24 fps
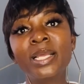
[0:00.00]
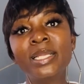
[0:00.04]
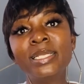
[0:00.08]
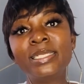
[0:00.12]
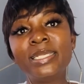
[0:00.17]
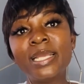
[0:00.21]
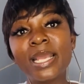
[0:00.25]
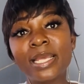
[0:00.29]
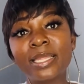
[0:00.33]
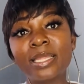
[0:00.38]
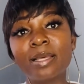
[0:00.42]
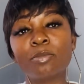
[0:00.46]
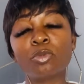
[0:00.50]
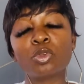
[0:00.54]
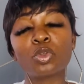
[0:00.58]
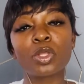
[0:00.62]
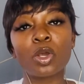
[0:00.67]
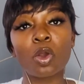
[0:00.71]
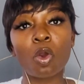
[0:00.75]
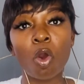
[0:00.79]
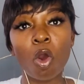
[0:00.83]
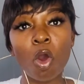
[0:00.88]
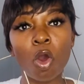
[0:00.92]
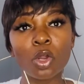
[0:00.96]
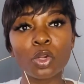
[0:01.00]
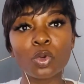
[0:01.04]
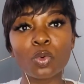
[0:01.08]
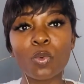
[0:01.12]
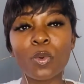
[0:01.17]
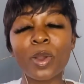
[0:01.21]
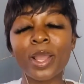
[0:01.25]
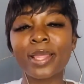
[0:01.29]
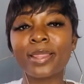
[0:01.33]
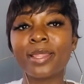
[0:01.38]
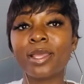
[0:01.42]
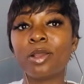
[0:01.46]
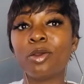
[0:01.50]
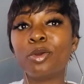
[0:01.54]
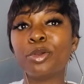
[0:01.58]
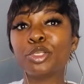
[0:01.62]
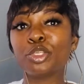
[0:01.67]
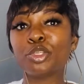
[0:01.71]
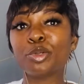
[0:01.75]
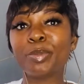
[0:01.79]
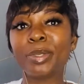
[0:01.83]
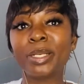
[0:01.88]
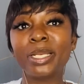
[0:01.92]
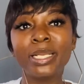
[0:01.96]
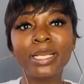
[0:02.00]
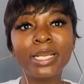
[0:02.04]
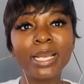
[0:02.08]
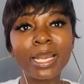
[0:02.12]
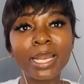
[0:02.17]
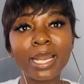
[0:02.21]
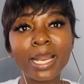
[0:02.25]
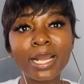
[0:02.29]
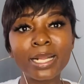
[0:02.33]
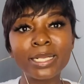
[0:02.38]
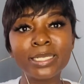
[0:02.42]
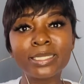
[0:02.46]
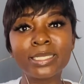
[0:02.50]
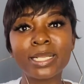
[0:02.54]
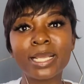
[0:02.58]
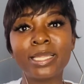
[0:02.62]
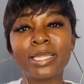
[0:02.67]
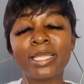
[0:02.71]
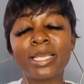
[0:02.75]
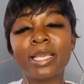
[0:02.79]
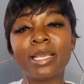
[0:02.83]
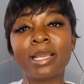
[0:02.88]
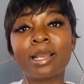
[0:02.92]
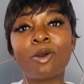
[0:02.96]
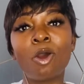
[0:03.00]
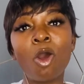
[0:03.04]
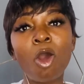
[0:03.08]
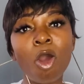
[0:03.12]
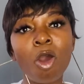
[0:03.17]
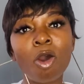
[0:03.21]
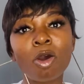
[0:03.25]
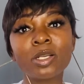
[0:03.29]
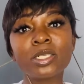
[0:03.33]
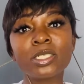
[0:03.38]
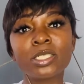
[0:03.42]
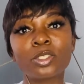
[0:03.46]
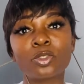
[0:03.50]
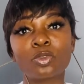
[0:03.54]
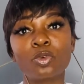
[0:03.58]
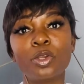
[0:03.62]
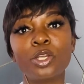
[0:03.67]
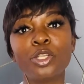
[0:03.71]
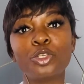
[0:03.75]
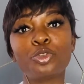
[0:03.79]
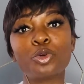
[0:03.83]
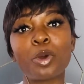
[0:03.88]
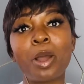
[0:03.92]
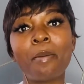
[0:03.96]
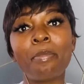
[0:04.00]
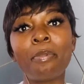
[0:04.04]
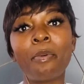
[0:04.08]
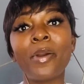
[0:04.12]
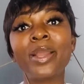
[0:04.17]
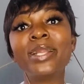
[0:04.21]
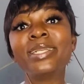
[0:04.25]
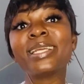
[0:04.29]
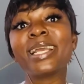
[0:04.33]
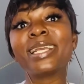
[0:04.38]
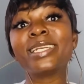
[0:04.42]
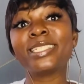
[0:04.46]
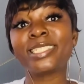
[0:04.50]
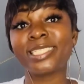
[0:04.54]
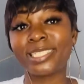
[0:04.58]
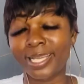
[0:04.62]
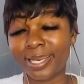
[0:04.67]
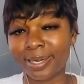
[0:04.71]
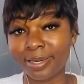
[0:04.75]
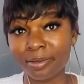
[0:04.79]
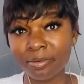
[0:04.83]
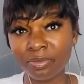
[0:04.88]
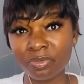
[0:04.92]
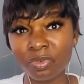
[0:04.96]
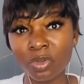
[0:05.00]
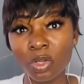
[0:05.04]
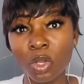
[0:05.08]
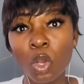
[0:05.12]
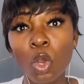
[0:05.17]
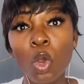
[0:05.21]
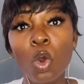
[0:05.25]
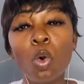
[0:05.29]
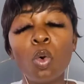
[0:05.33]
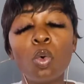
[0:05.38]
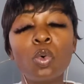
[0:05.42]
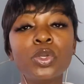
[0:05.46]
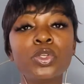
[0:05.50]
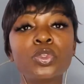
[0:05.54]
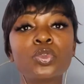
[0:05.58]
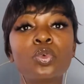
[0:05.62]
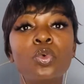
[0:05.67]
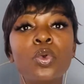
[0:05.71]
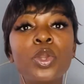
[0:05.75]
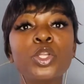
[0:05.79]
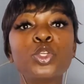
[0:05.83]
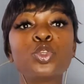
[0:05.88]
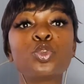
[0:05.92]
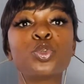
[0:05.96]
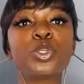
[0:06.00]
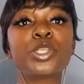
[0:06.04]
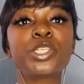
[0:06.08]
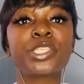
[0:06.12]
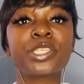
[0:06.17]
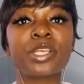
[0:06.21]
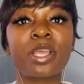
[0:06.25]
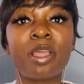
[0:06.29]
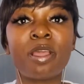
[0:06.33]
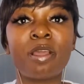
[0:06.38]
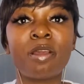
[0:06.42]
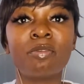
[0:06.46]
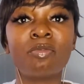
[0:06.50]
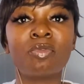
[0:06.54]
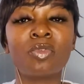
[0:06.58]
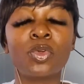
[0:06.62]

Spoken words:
take them to the court where they're going to be legalized, and the court is going to appoint a sheriff who is going to serve